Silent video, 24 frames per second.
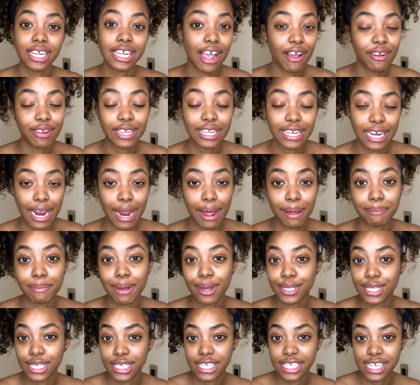everything that I'm
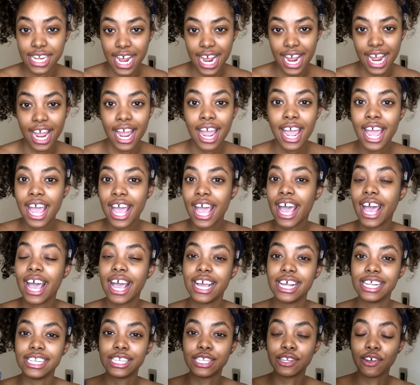about to say
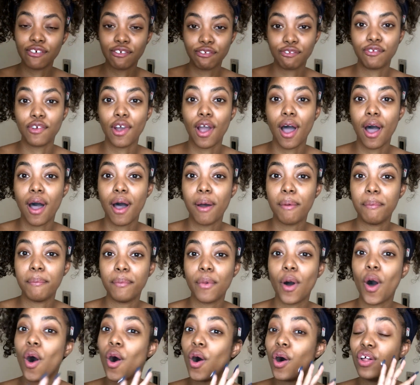is
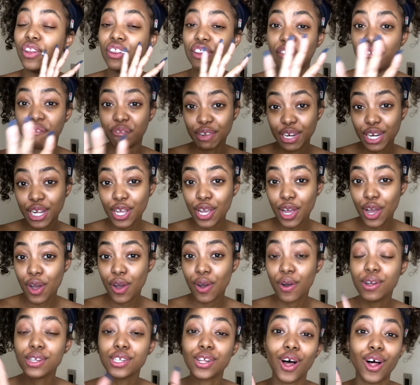from all the
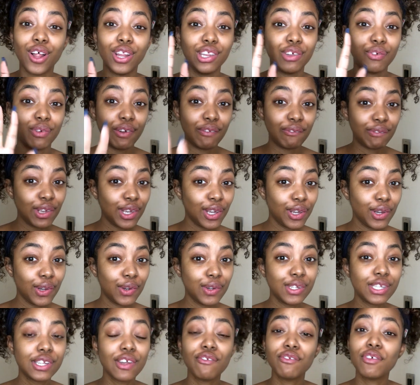videos, all the
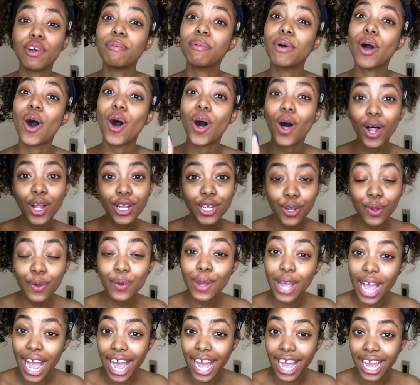reviews, from all
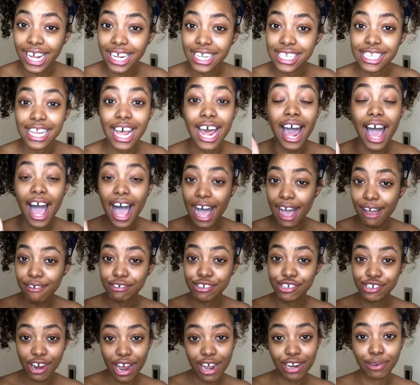you guys that
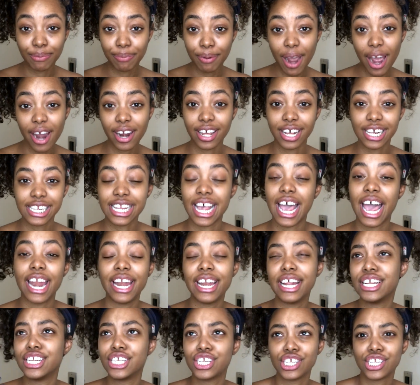have tried the products,
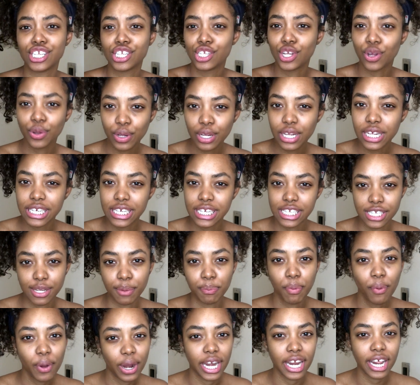and it's just totally
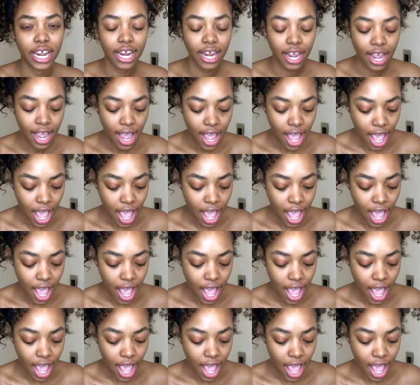disappointing.